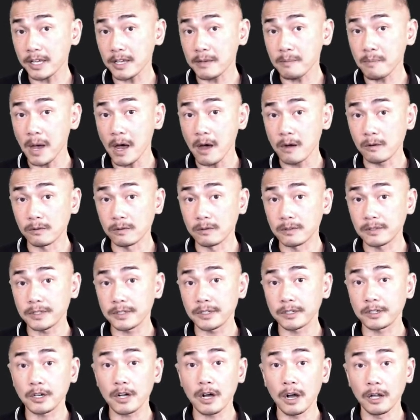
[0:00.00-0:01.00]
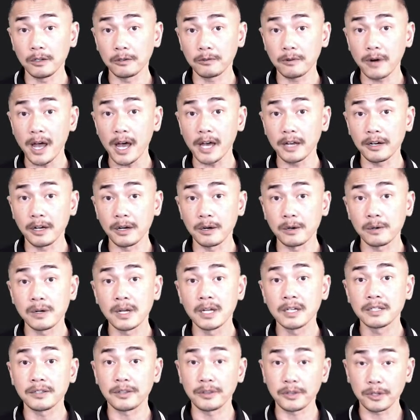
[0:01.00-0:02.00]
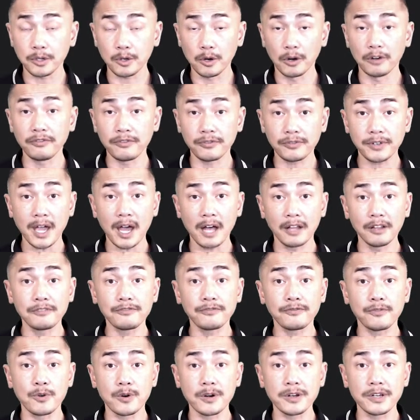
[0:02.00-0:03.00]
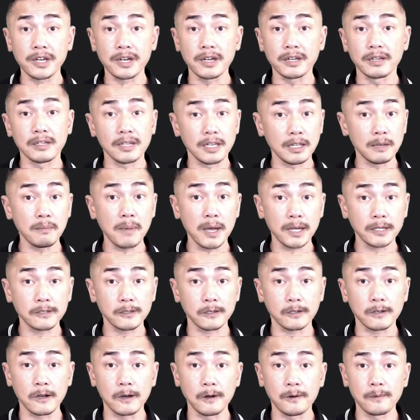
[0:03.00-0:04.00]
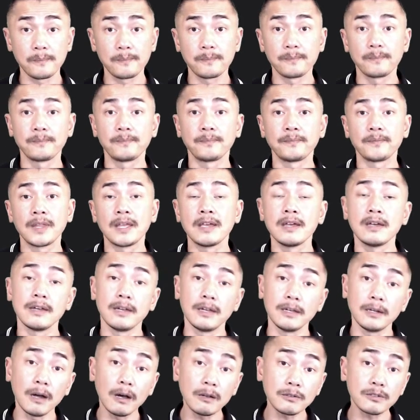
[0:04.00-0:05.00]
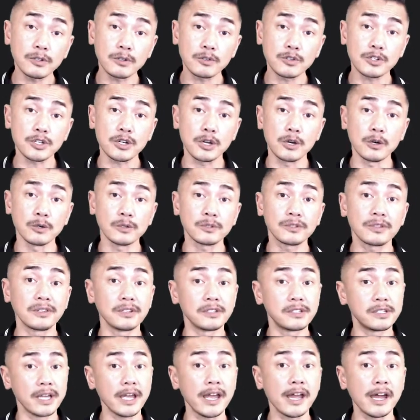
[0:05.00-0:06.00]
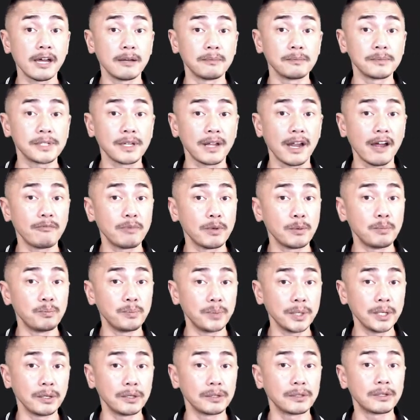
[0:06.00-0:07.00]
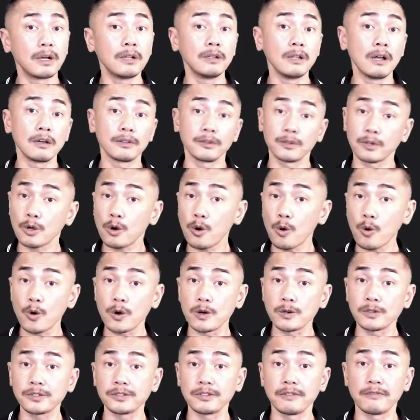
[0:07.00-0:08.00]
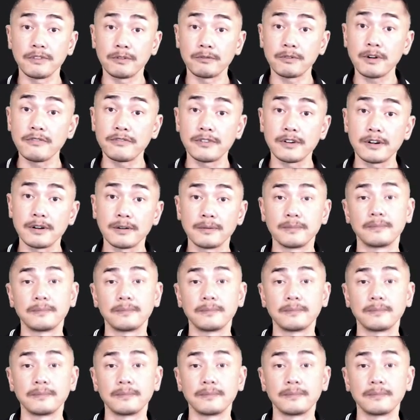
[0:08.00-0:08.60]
Mountains in Colorado to the Gulf of California in Mexico. It also shows the dams that have been built along the course of the river.